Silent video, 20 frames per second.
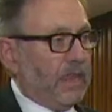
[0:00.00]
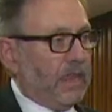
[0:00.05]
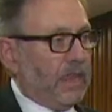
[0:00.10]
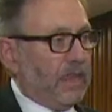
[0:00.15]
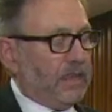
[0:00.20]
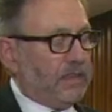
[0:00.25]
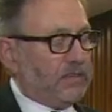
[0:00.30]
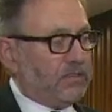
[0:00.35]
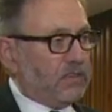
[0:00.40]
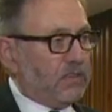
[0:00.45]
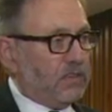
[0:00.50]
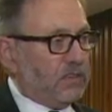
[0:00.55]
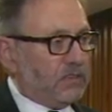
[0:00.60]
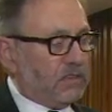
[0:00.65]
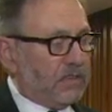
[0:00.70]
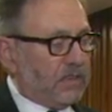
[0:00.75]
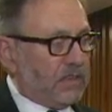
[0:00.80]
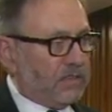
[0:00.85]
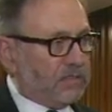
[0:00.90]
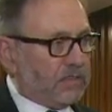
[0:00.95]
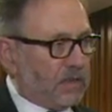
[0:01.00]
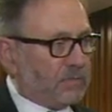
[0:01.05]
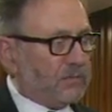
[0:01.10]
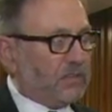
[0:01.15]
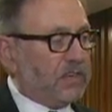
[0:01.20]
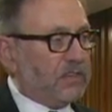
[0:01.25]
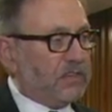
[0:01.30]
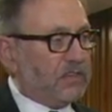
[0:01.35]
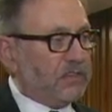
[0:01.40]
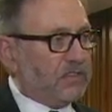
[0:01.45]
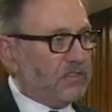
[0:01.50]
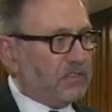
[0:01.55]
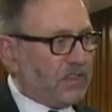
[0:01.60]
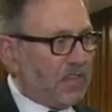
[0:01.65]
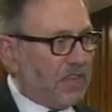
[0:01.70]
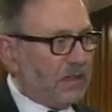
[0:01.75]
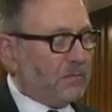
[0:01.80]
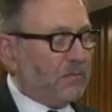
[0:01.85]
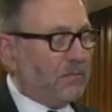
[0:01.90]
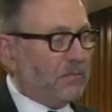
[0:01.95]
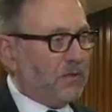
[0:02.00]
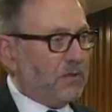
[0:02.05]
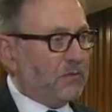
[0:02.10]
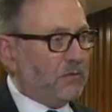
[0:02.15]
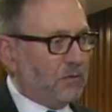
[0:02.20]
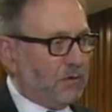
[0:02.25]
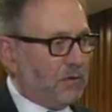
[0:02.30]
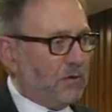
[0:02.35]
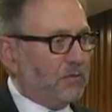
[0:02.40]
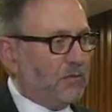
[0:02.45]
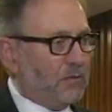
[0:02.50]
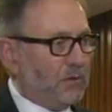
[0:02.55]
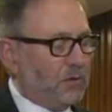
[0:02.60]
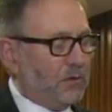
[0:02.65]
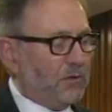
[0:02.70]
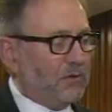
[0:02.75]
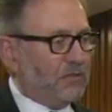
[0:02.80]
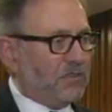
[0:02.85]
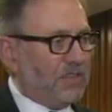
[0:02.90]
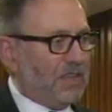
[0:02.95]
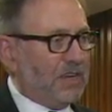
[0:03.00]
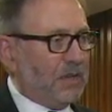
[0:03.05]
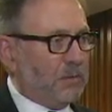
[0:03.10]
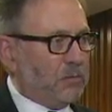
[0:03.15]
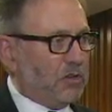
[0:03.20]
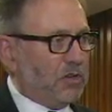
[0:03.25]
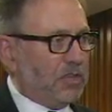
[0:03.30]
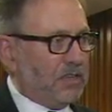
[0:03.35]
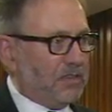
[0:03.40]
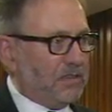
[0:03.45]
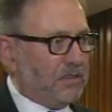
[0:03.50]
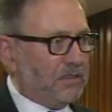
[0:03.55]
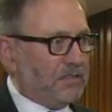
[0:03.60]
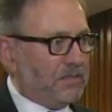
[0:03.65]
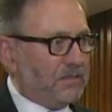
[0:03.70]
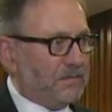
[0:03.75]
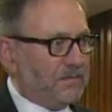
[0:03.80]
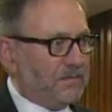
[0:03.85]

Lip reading: is subject to the same rule of law as anybody else.